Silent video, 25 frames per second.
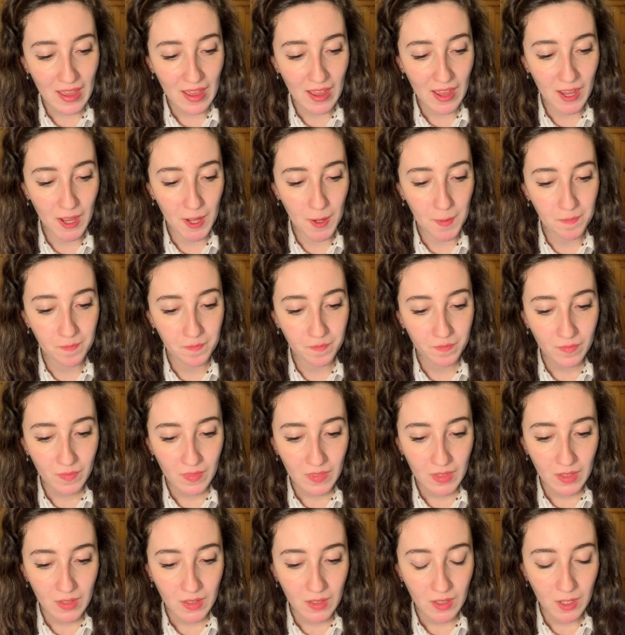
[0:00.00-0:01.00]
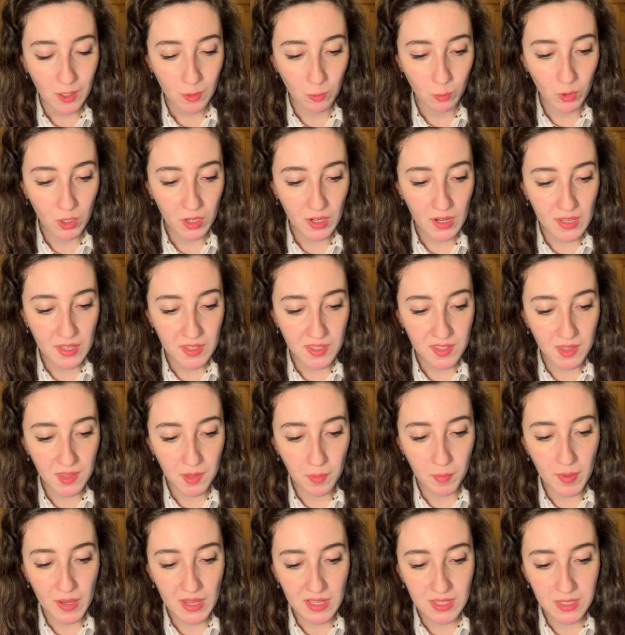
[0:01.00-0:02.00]
What is the
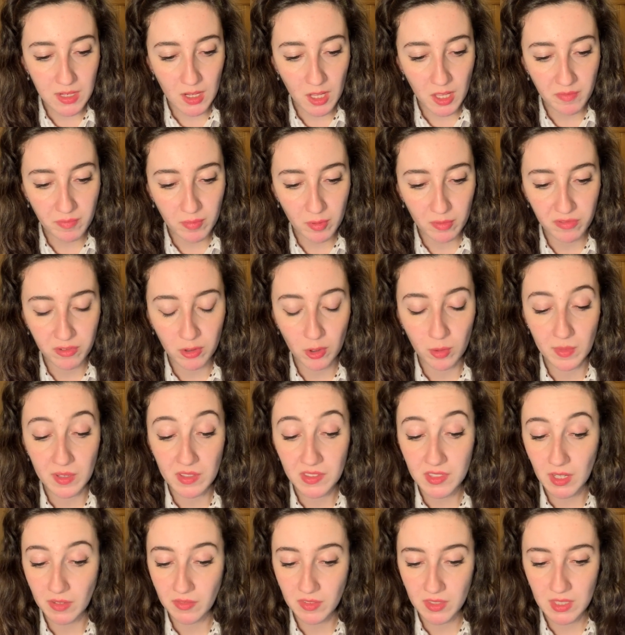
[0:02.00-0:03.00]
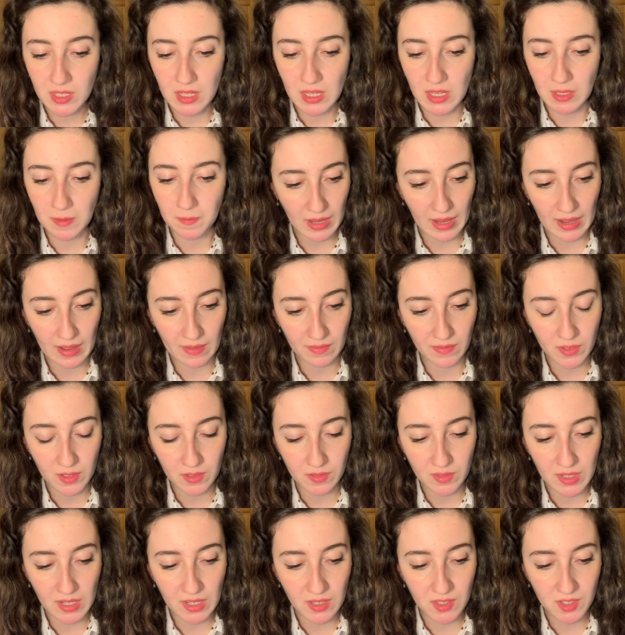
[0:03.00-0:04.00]
best live performance I've seen, and
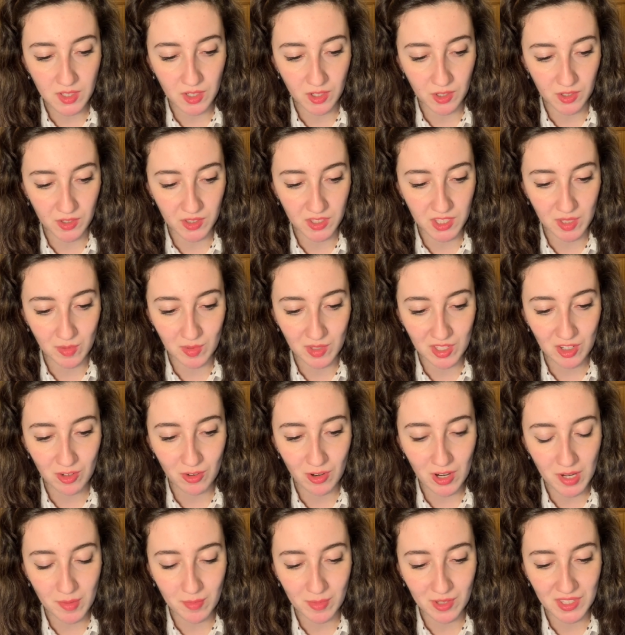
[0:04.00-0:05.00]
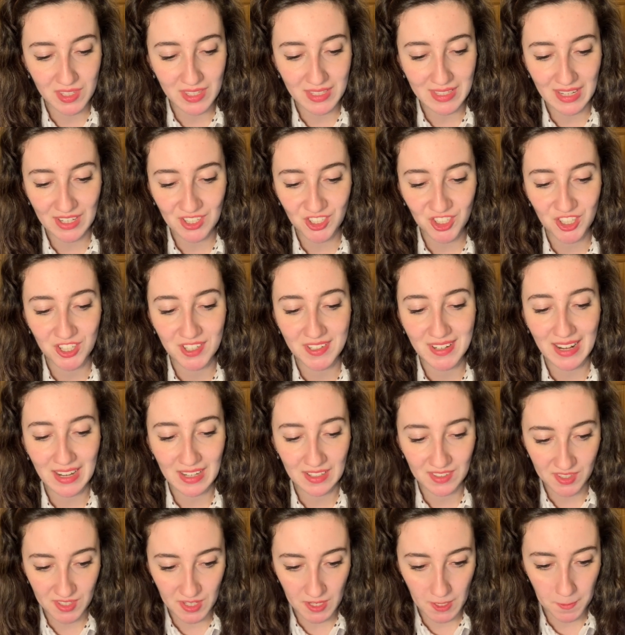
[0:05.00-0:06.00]
data on subscribers'
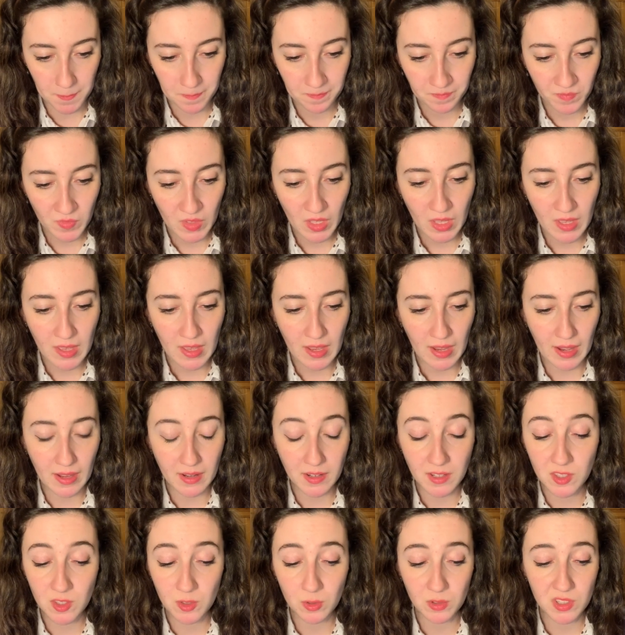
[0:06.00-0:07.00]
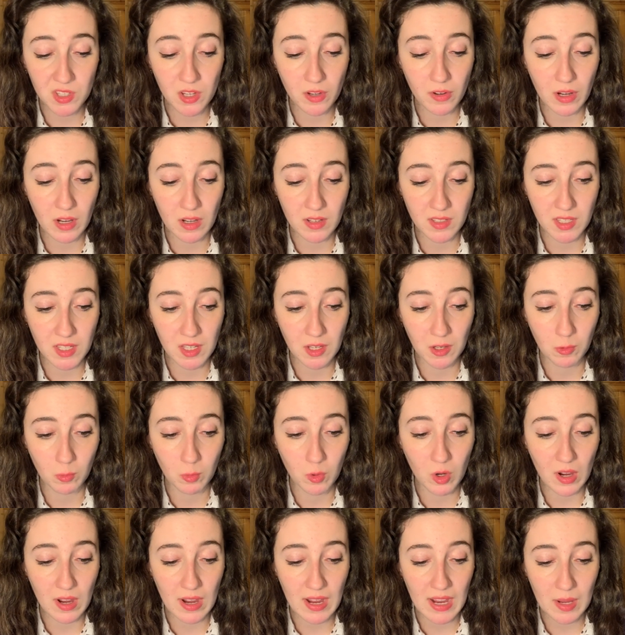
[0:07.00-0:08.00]
nationality? And he's also asking
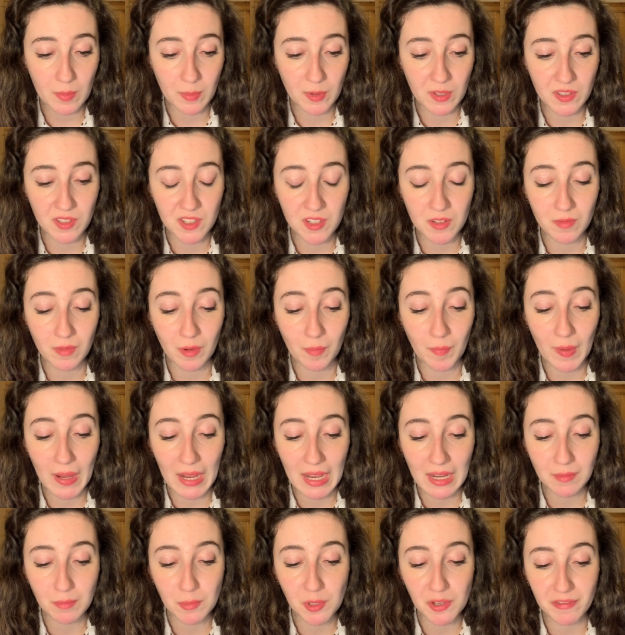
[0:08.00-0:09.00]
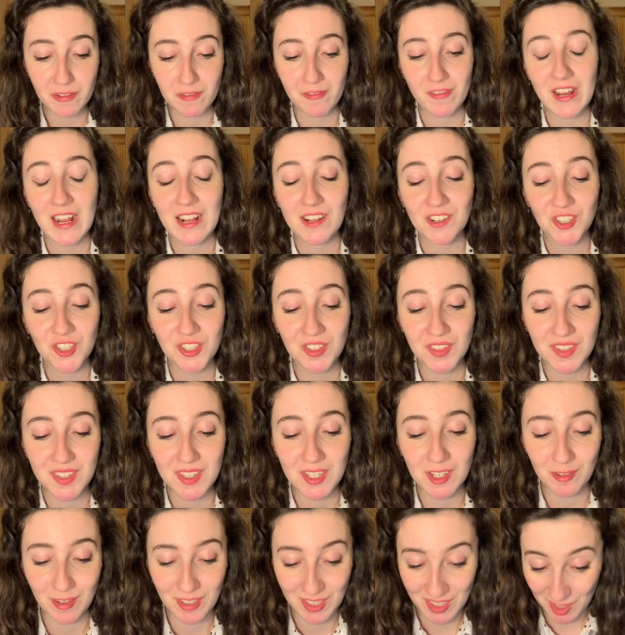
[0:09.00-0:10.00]
what happened to the Bad Movie Reaction
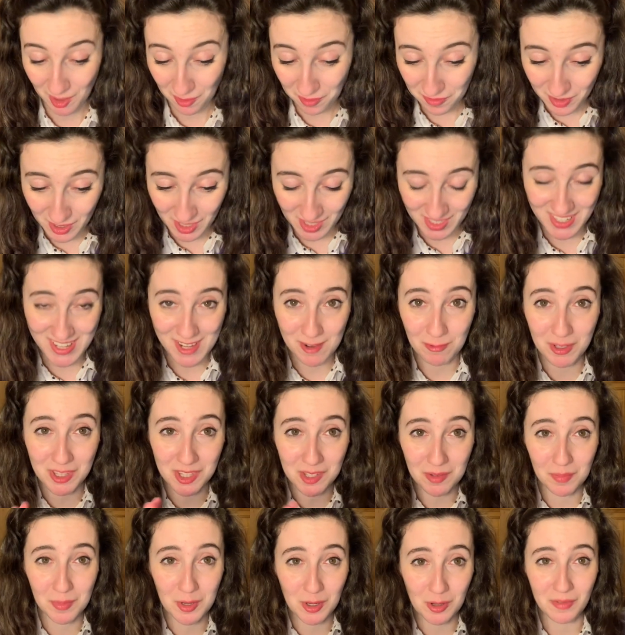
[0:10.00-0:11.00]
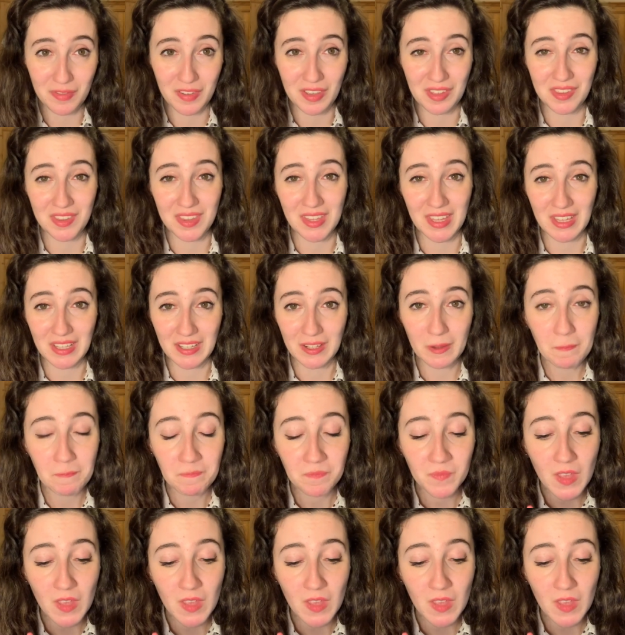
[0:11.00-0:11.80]
series. So firstly, with the movie thing,